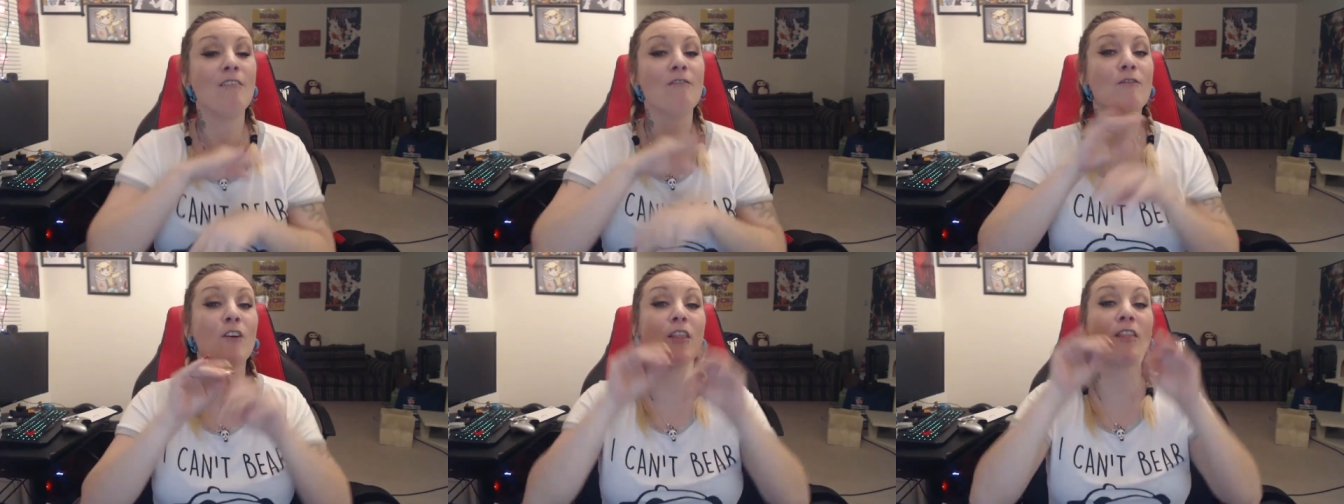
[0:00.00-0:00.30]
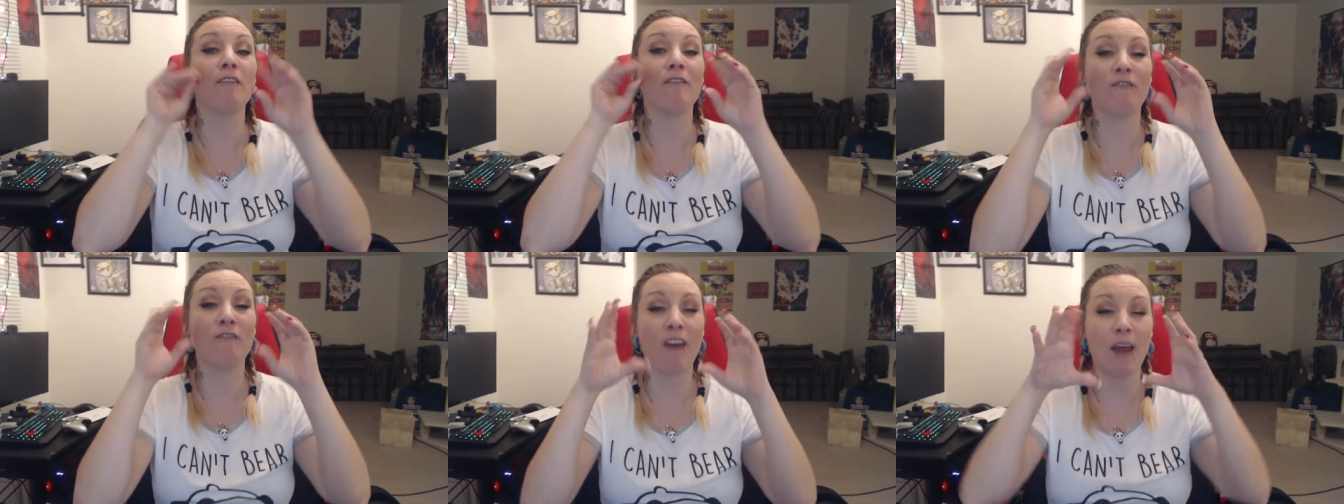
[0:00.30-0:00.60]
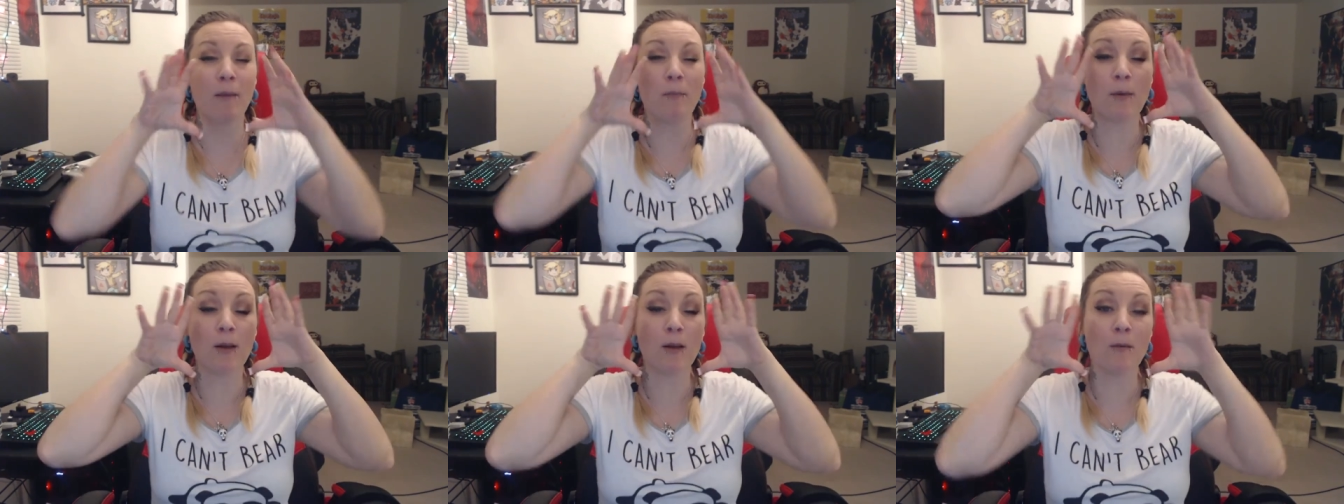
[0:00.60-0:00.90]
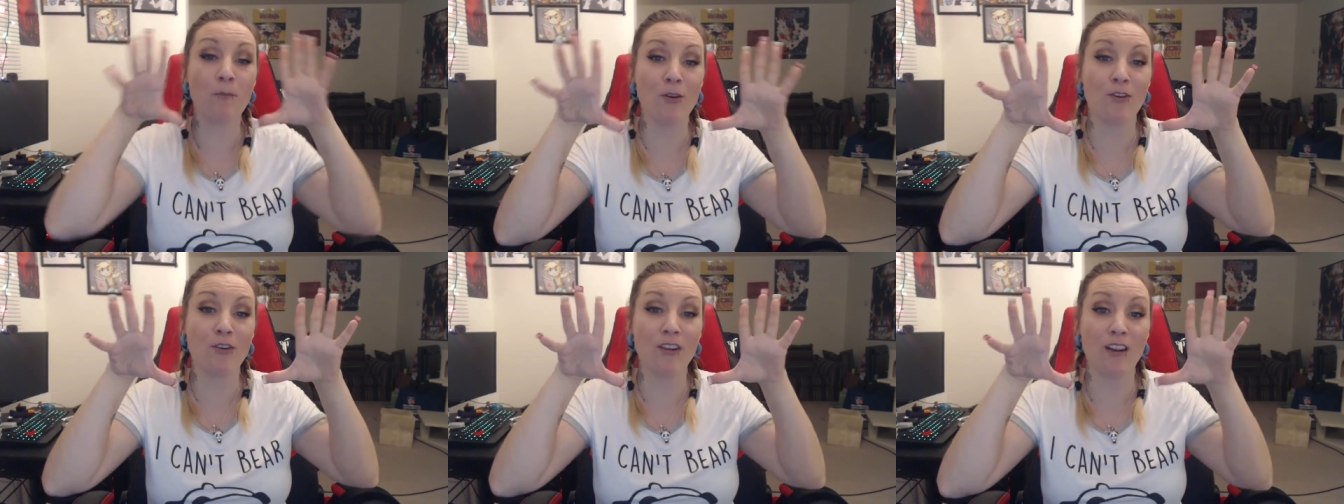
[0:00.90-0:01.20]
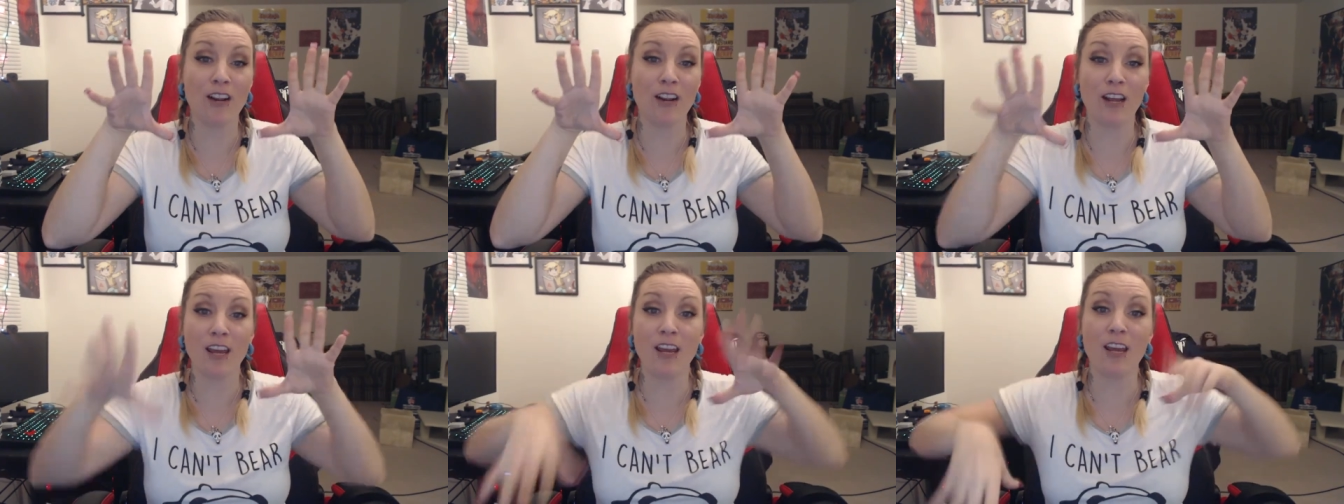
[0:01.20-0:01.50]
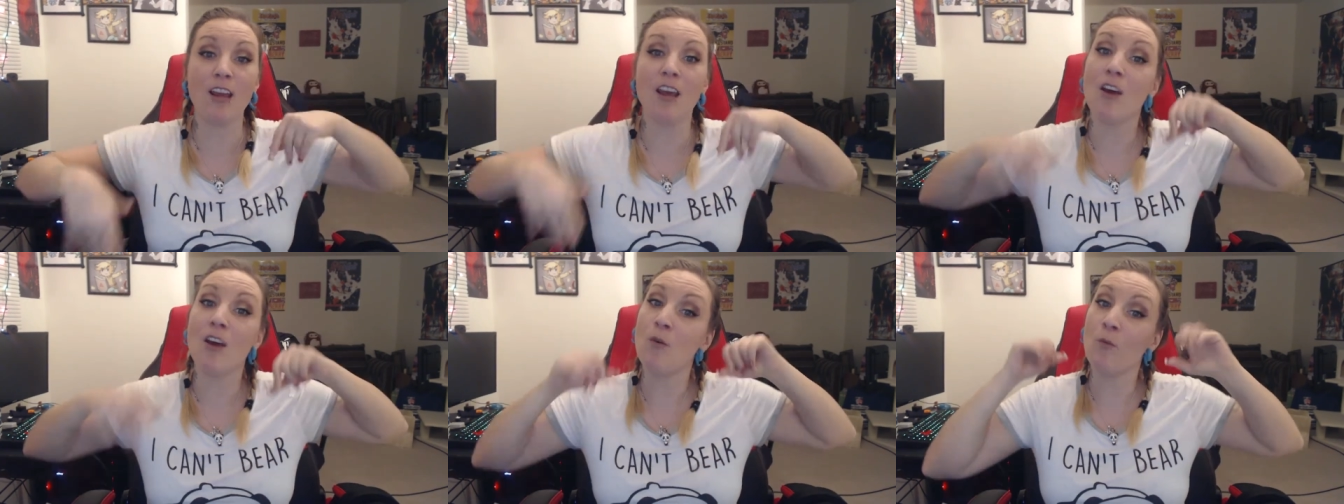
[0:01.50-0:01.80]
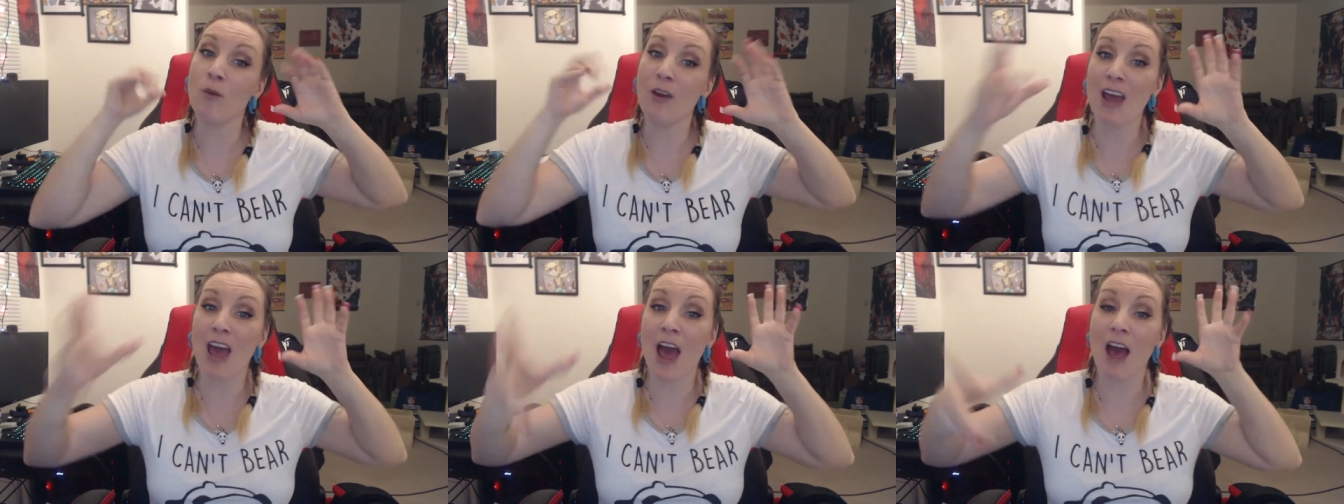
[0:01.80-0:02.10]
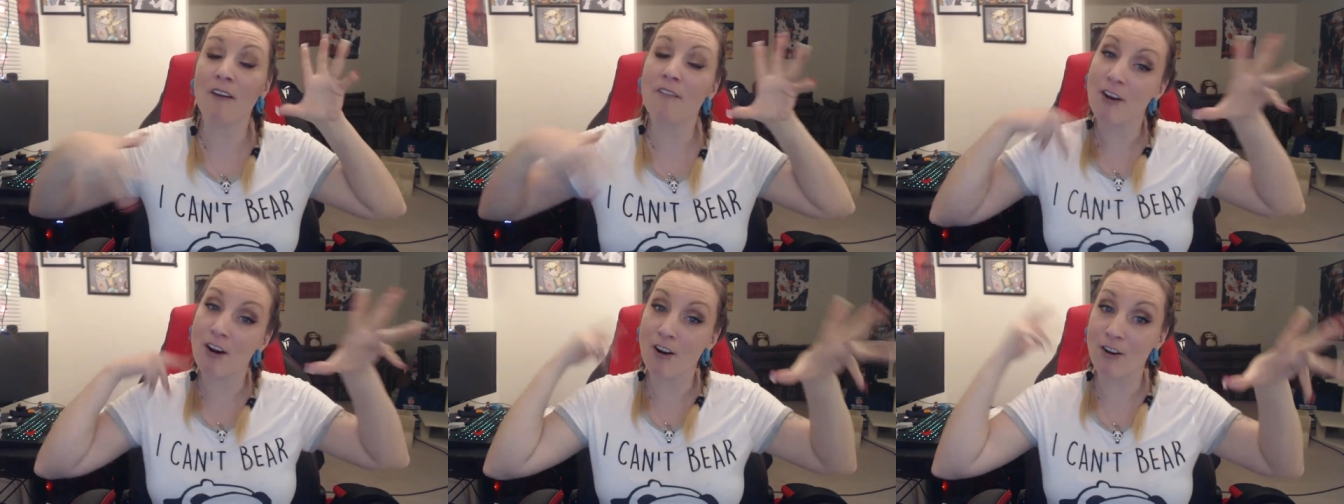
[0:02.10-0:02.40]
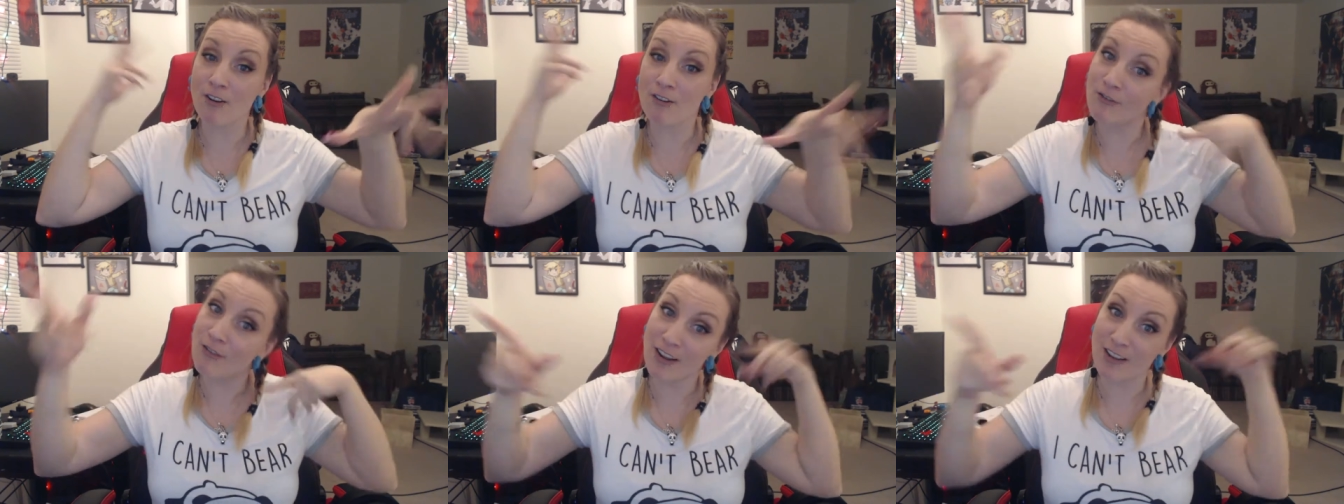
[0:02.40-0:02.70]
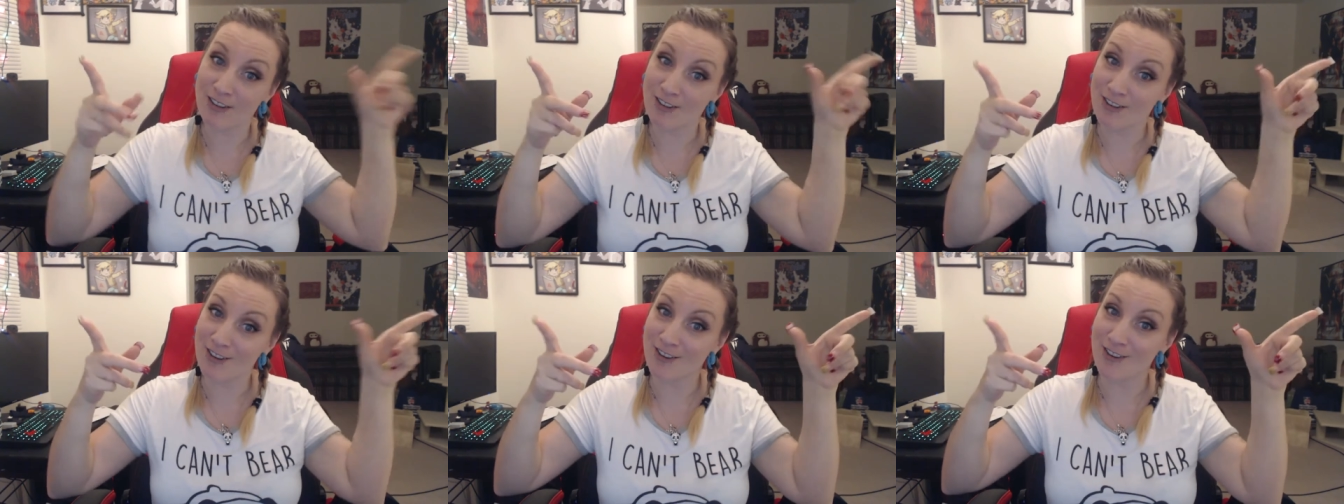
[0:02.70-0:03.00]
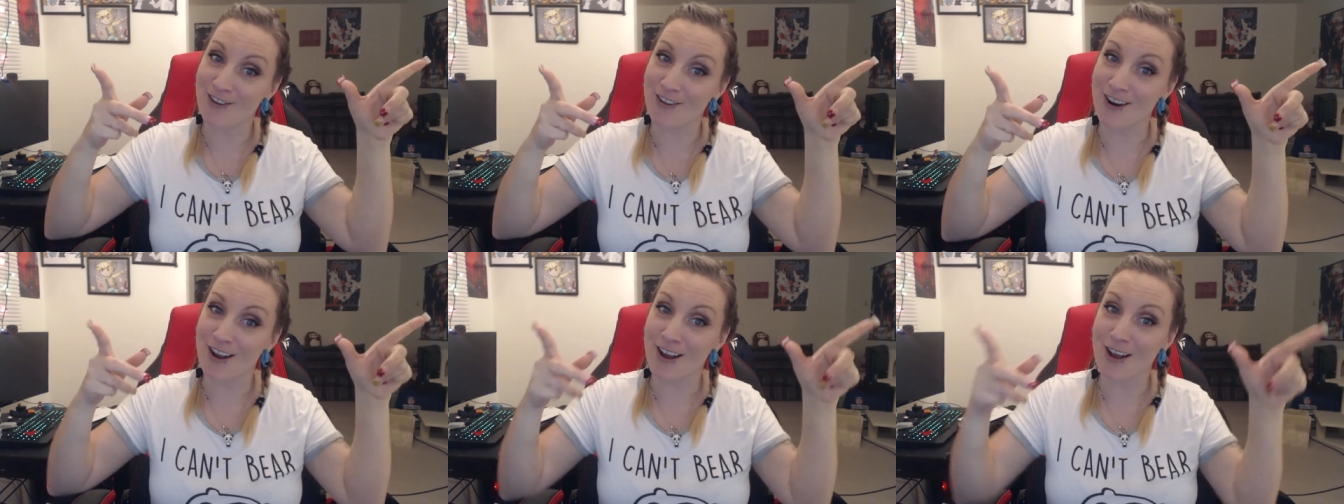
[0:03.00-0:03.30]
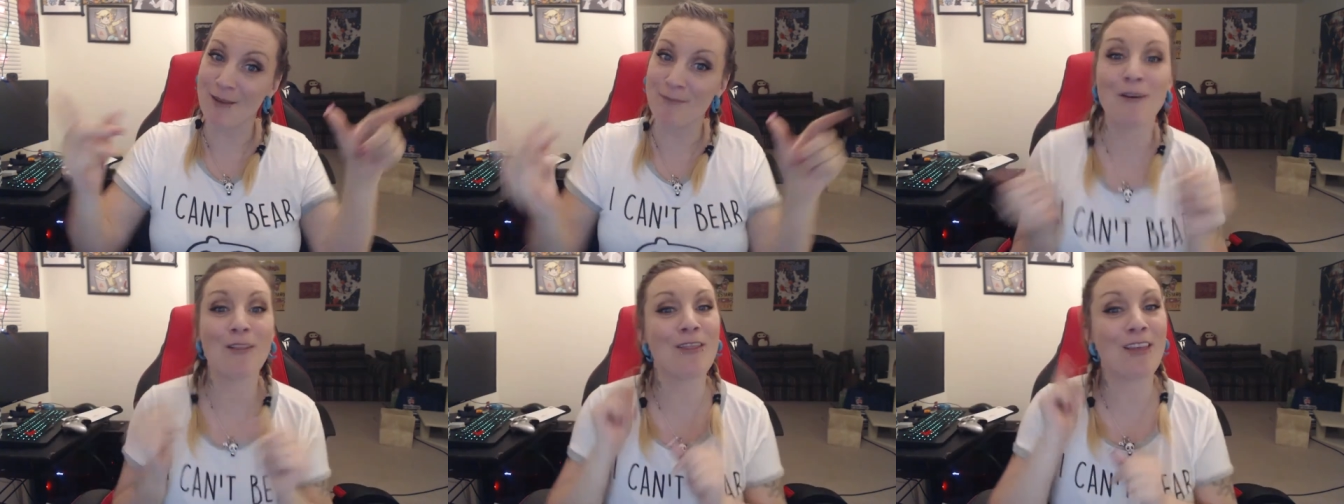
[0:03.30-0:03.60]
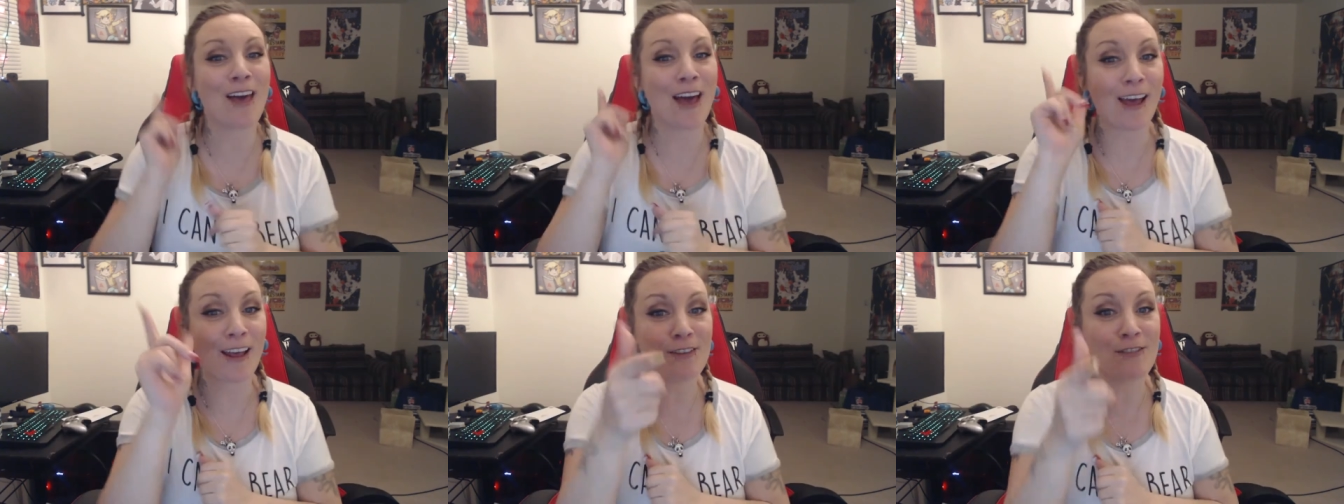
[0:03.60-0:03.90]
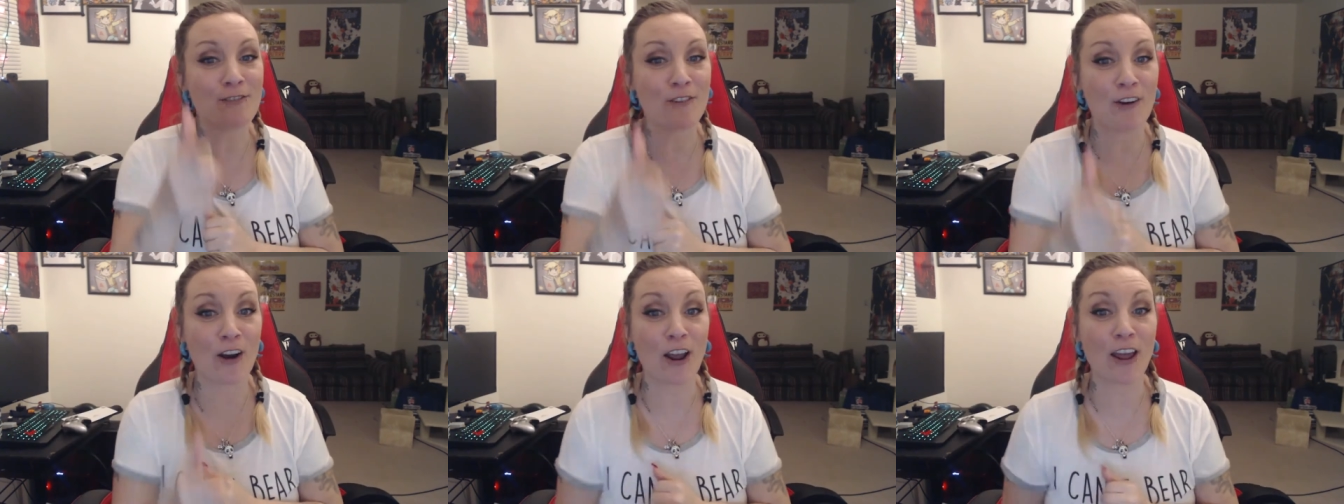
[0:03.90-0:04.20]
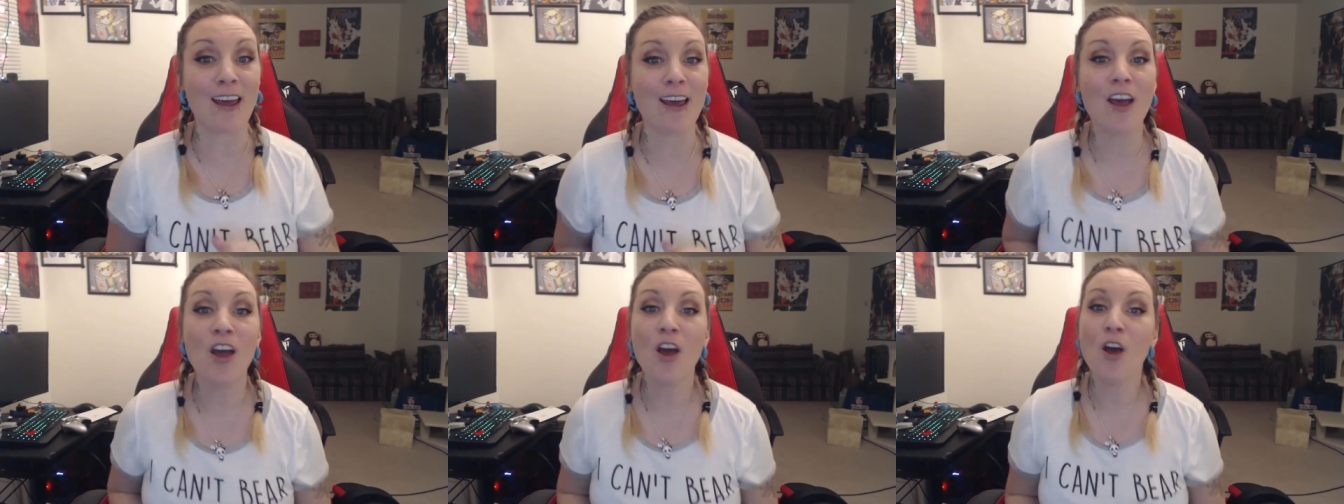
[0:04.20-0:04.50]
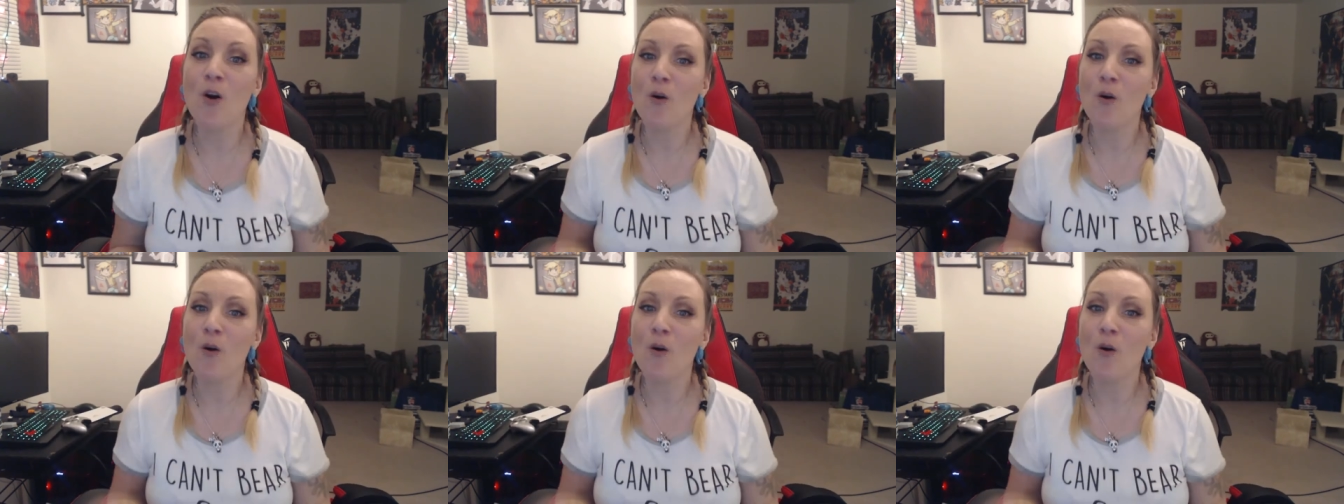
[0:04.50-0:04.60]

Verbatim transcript: For the vape community, we have our own Instagram. That is right.